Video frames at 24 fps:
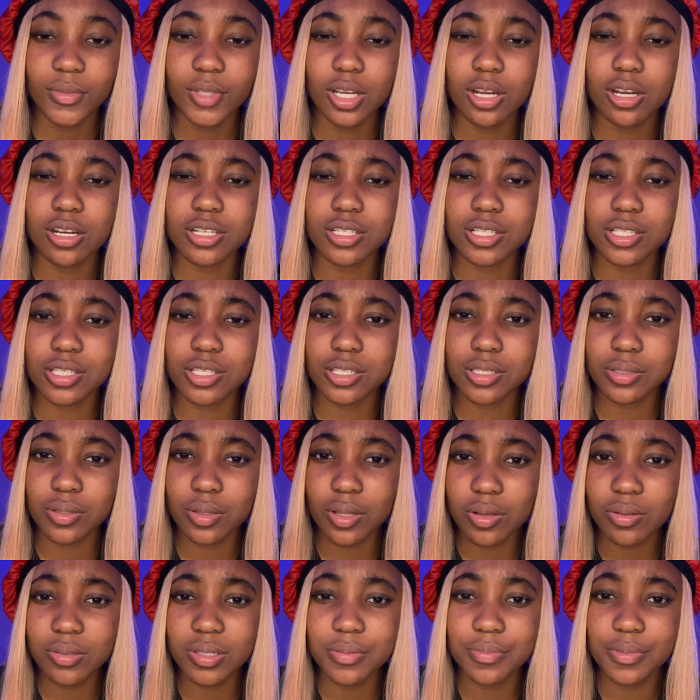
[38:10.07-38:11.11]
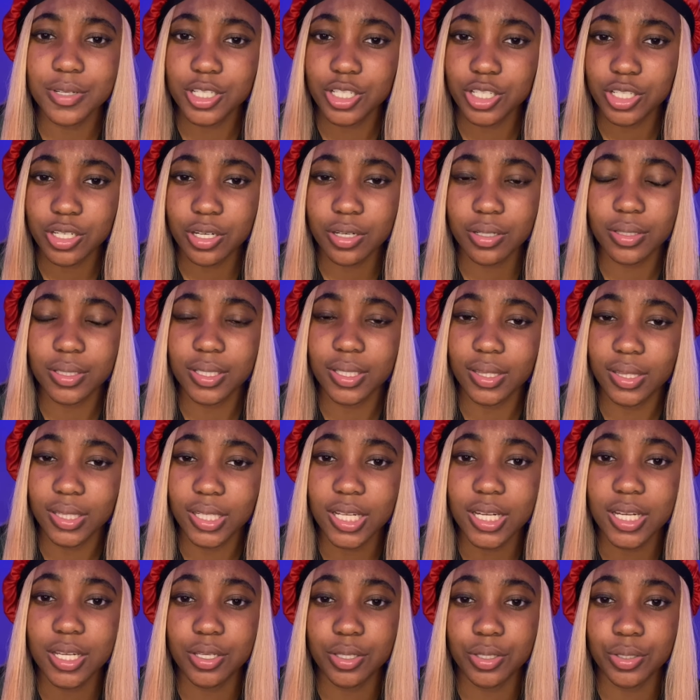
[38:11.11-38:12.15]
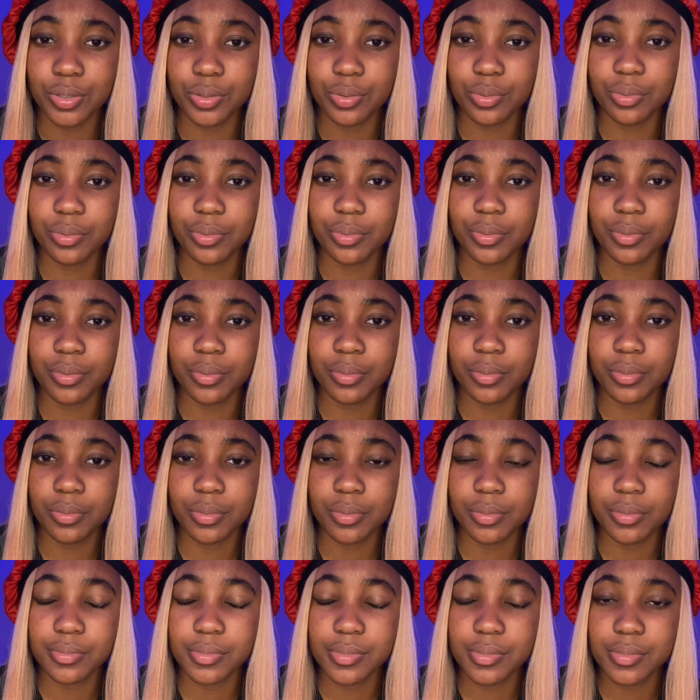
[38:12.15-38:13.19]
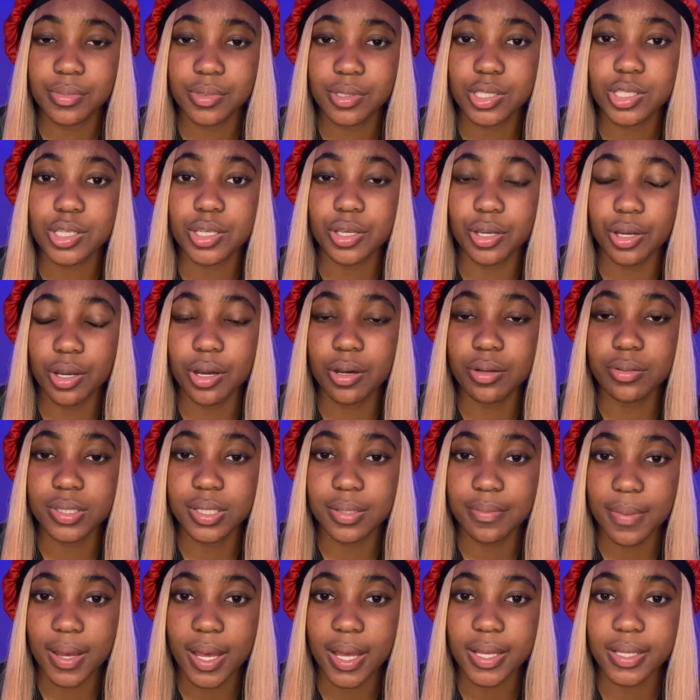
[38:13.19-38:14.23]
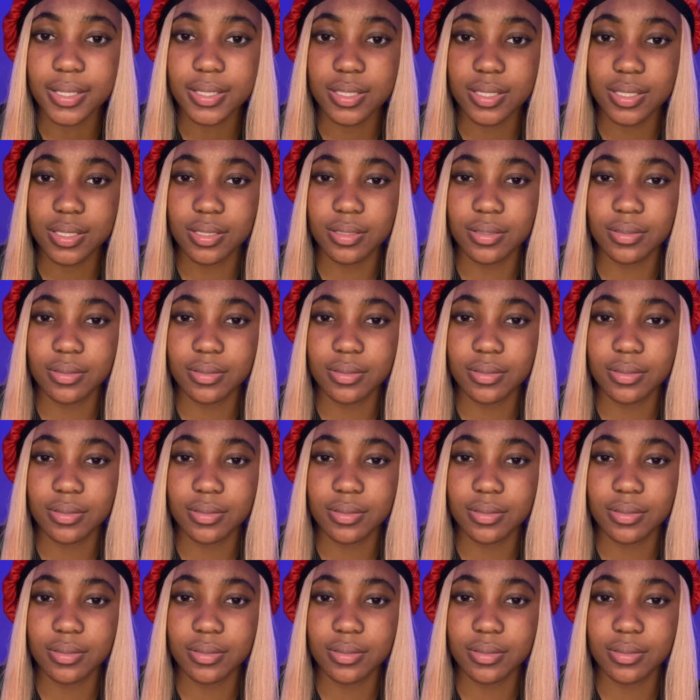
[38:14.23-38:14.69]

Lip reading: are slowly but surely leading you to your own demise.